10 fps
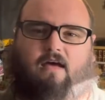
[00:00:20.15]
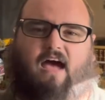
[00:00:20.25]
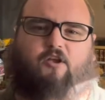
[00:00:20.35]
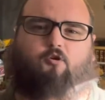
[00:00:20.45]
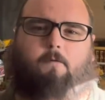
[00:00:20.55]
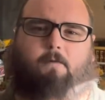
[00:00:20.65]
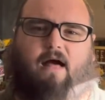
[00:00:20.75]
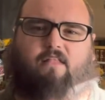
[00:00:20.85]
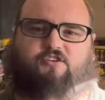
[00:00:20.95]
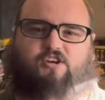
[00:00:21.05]
I do
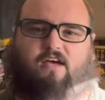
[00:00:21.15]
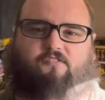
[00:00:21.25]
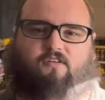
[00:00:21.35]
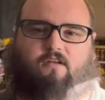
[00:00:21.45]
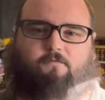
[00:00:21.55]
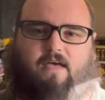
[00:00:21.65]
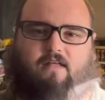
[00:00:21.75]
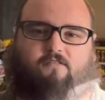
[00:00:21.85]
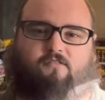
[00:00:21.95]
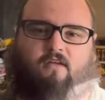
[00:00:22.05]
apologize in
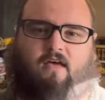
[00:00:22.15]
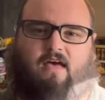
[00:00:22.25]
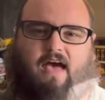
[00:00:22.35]
advance.